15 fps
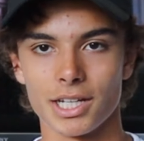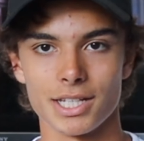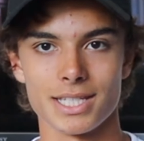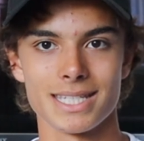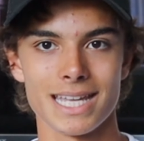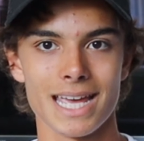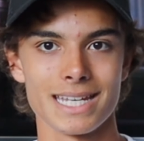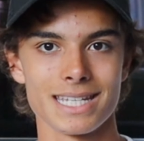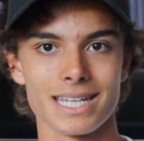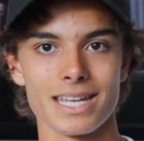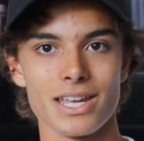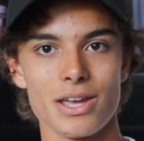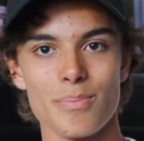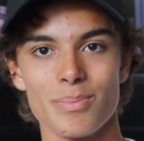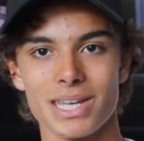I said.
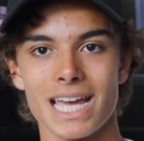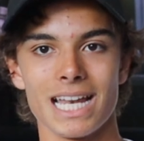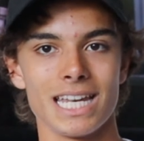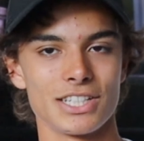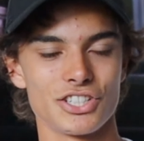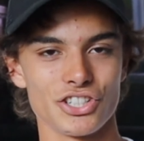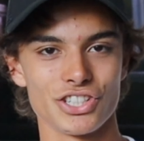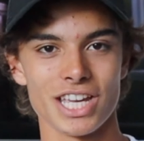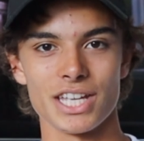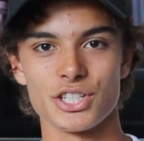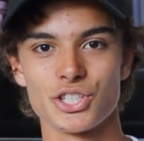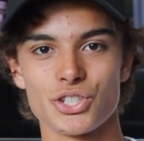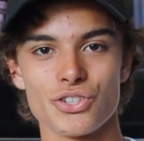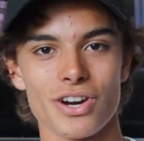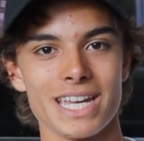But yeah, let's just get
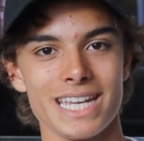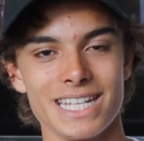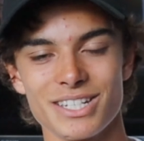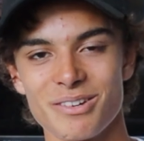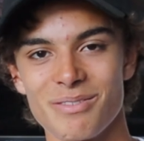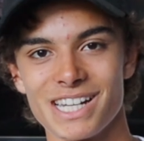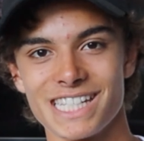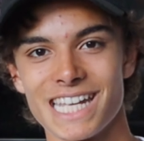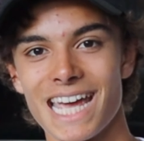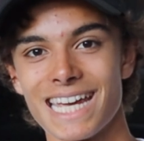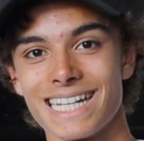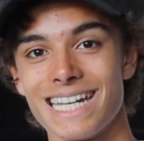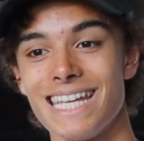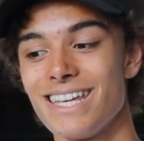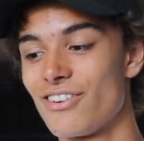straight into my
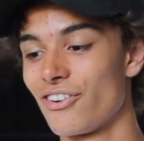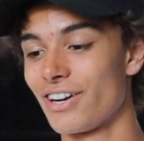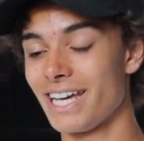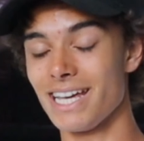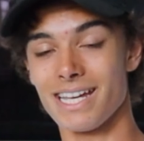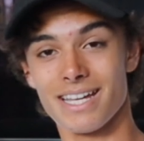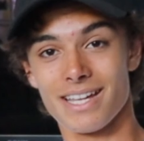technique on it.